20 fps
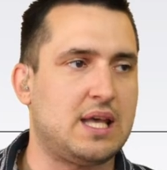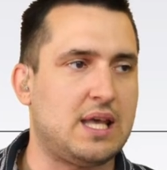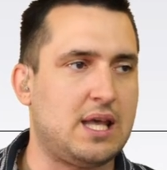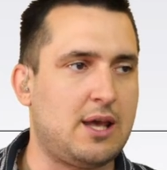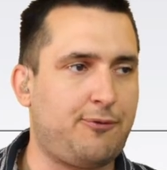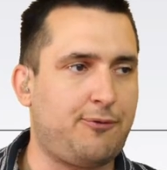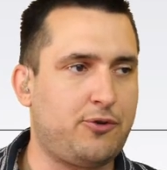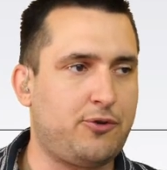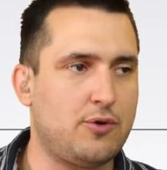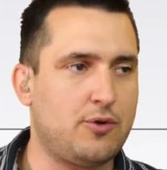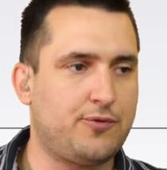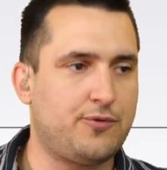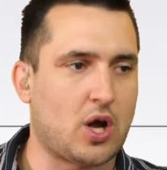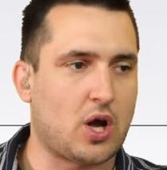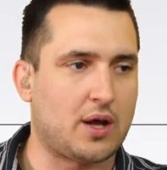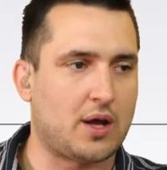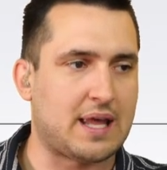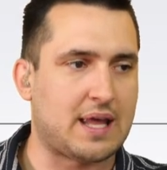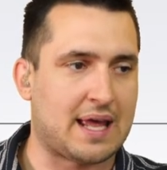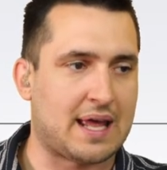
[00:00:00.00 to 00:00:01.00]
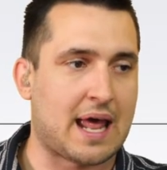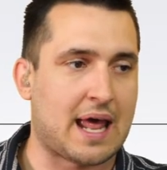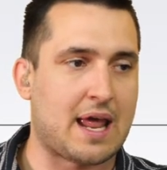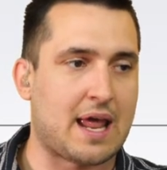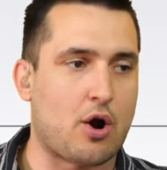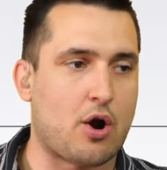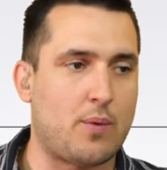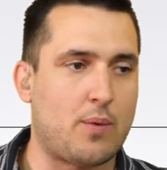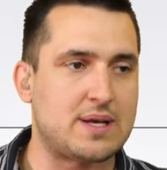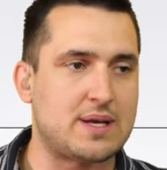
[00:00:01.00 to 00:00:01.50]
If you've done, and
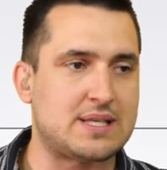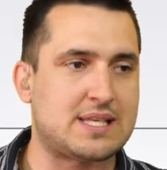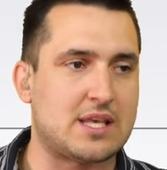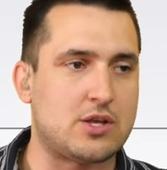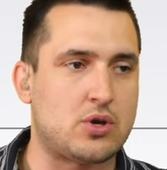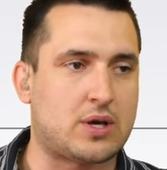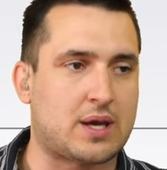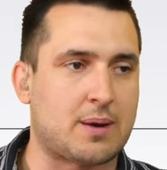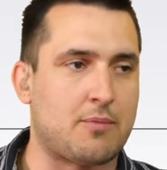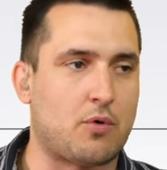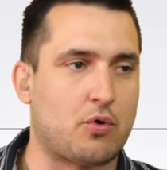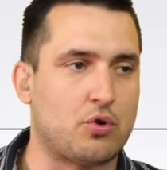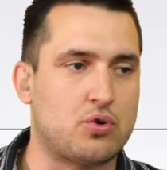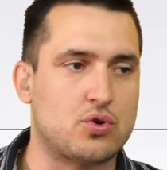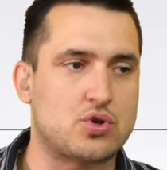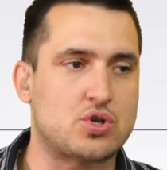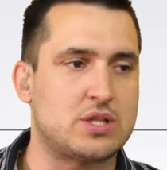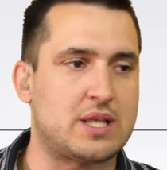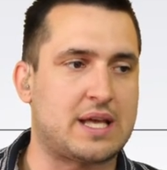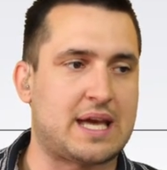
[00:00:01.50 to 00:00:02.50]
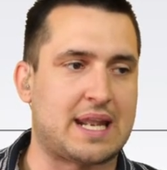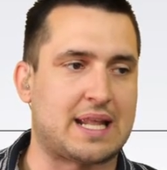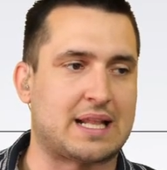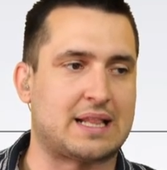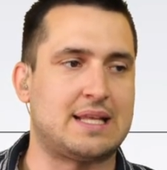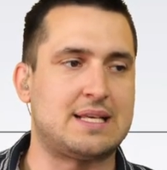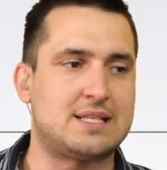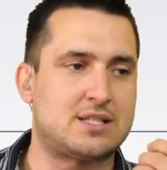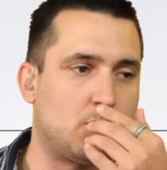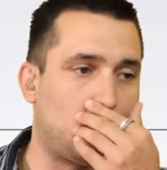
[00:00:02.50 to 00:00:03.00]
I always say you can usually get at
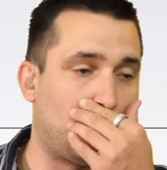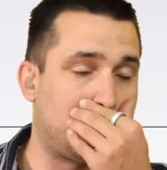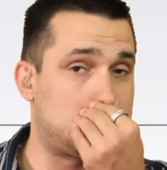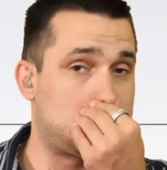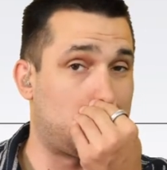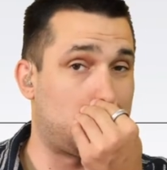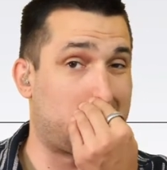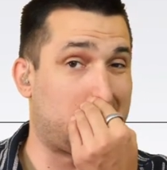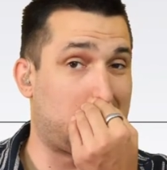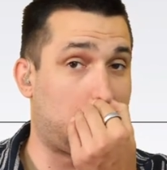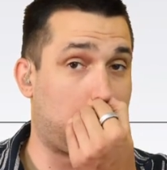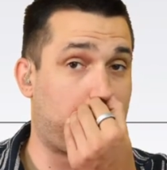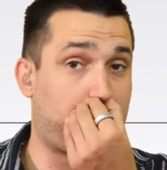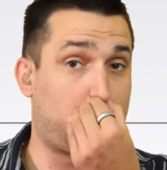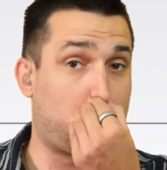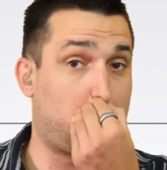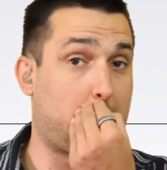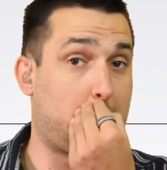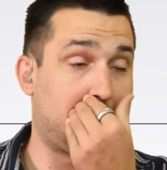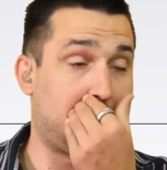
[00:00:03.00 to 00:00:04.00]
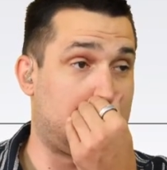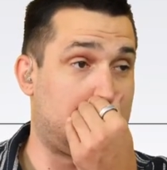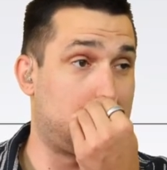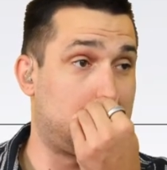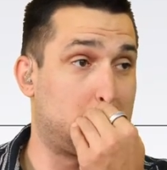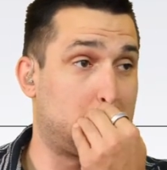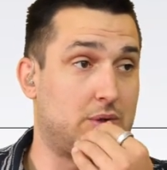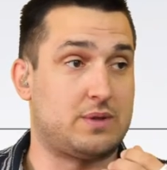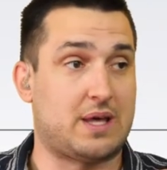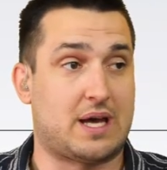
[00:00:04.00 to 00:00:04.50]
least a 1-to-1 if you wait and
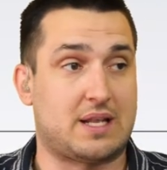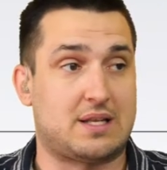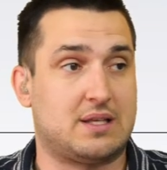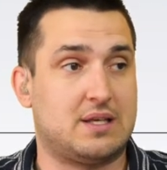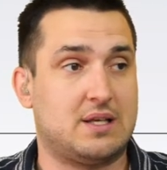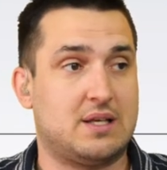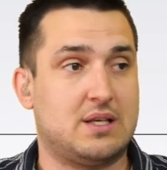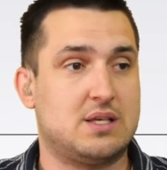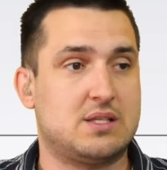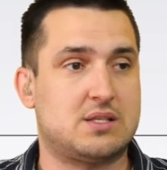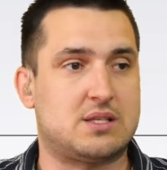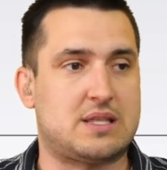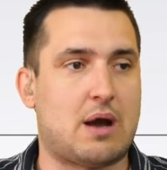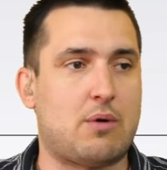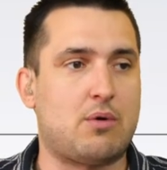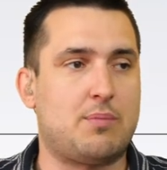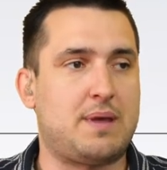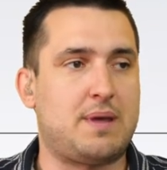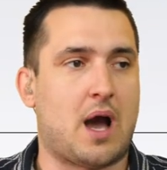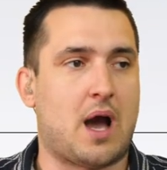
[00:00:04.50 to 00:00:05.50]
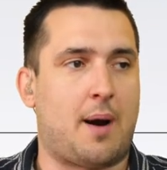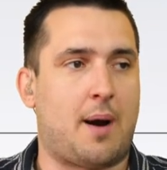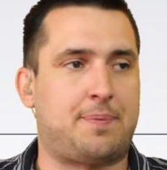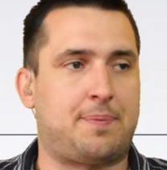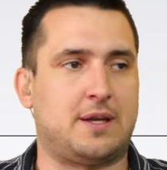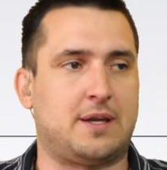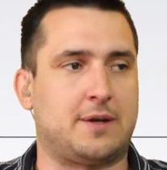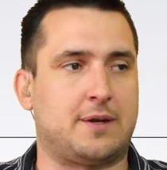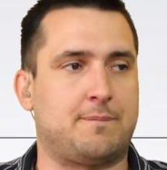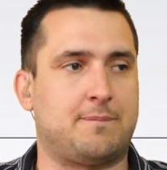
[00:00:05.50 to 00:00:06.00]
you do that. So that would be up
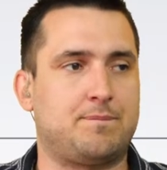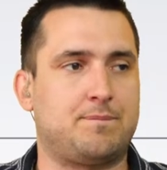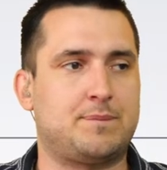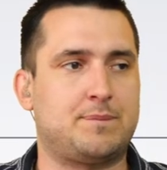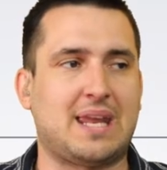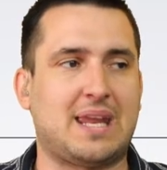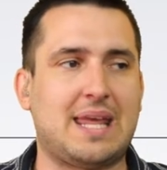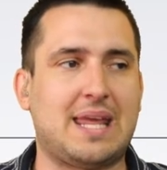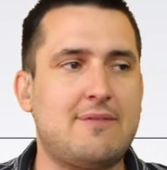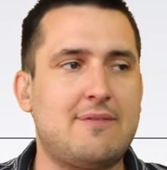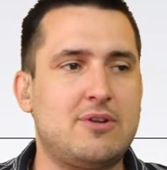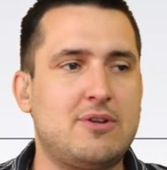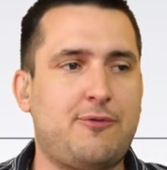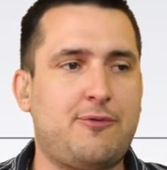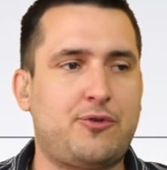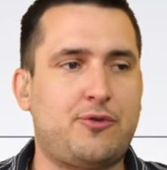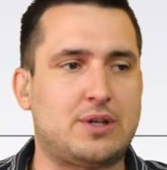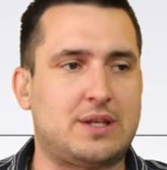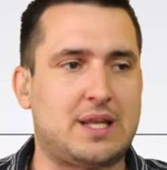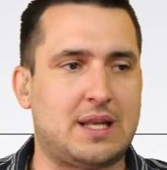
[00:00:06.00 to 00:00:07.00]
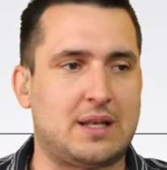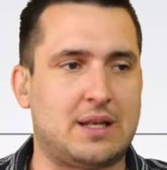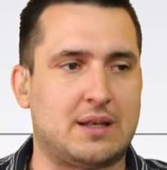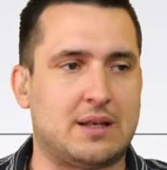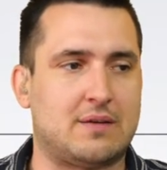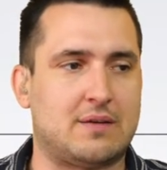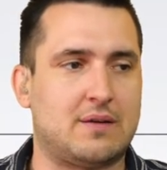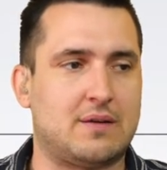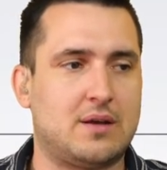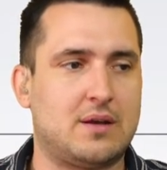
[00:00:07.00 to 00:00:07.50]
here. But even if you
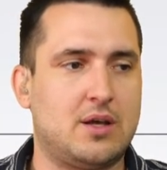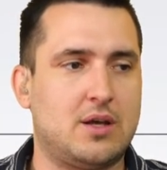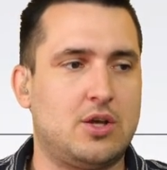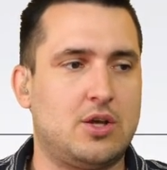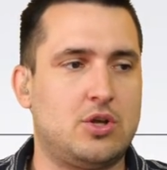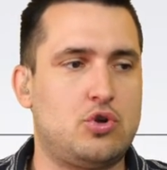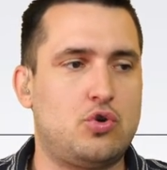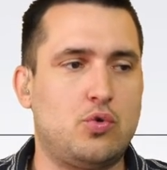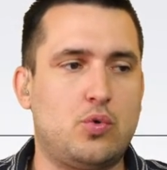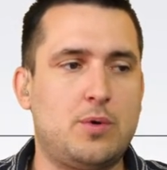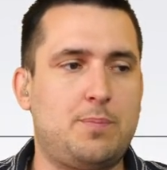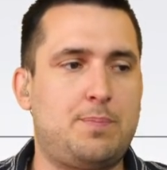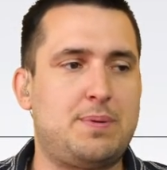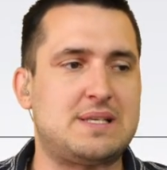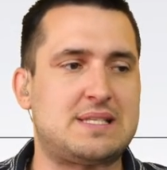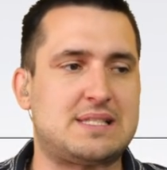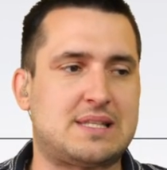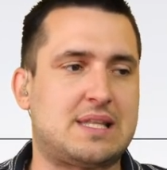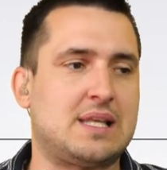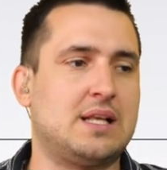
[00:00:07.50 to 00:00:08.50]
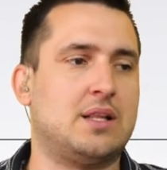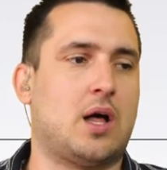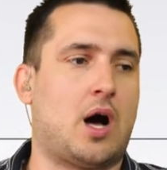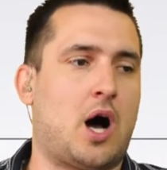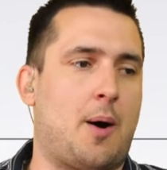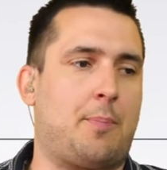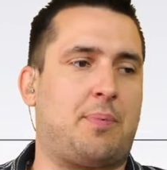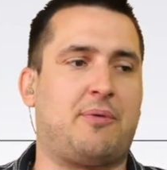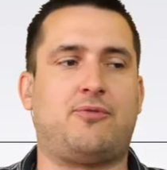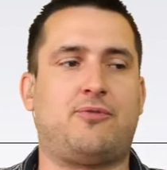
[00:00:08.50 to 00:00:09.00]
didn't, you would be still
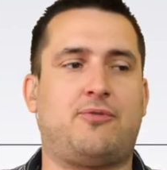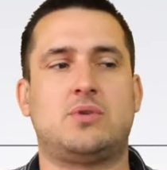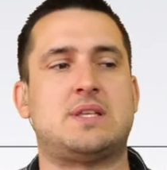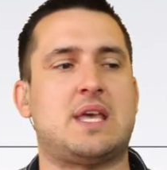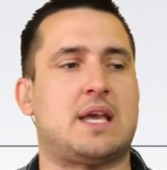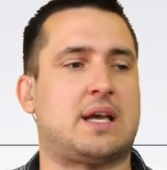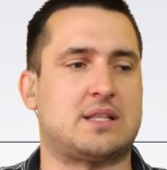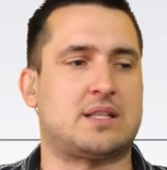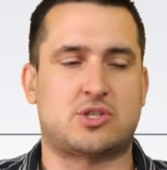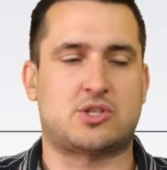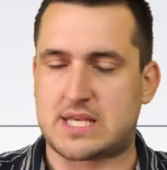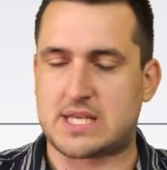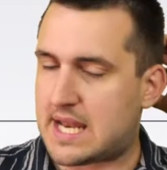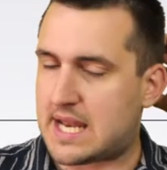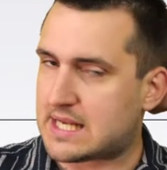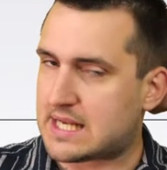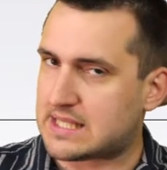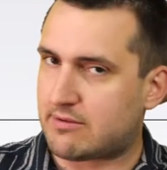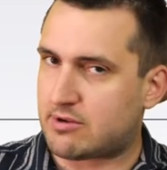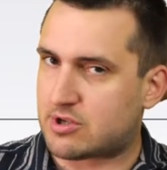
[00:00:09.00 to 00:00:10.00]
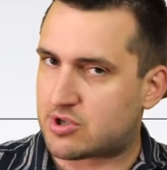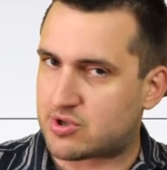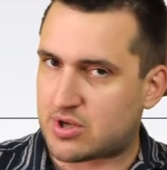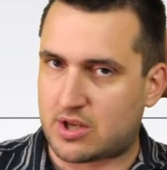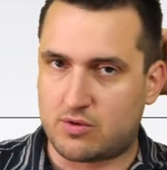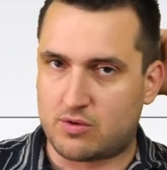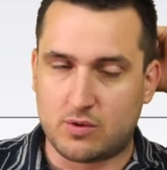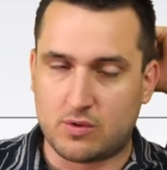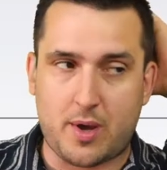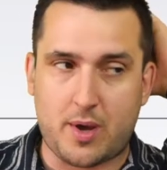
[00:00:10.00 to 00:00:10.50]
up. If you take a 10x leverage
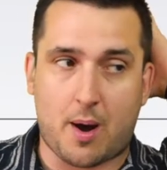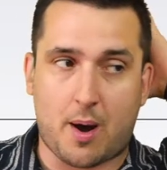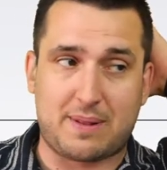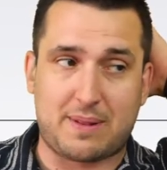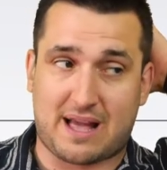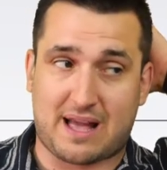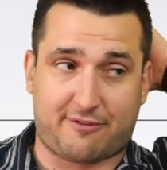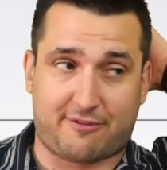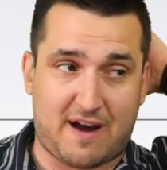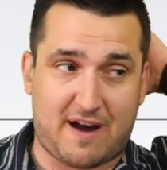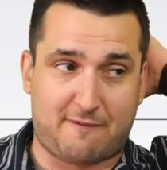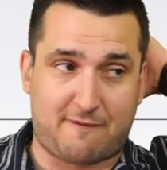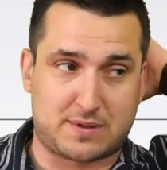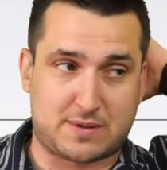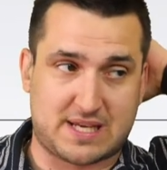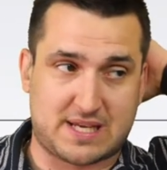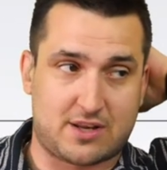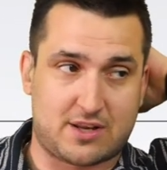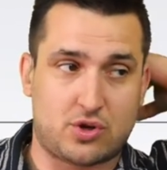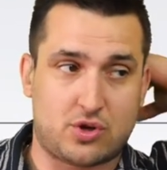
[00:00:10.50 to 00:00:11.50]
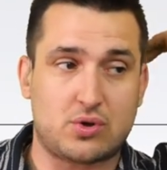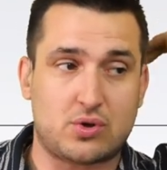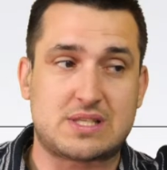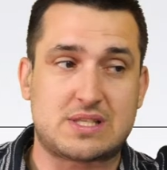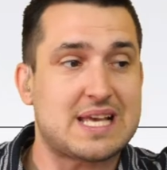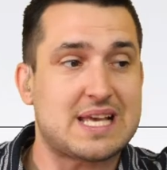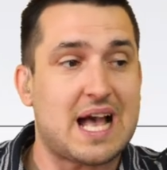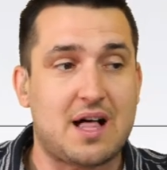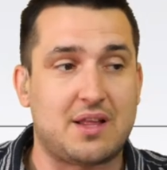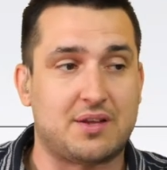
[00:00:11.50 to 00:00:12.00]
trade, you would be up like 5%. You could
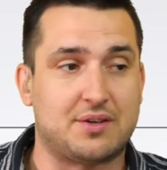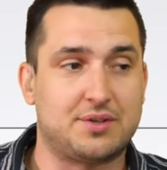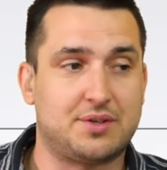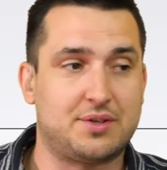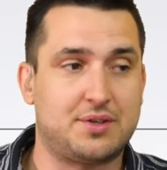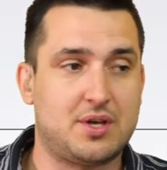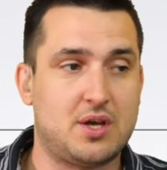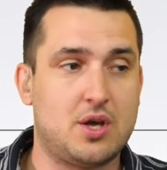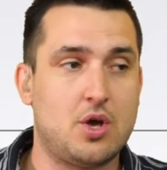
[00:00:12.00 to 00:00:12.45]
sell.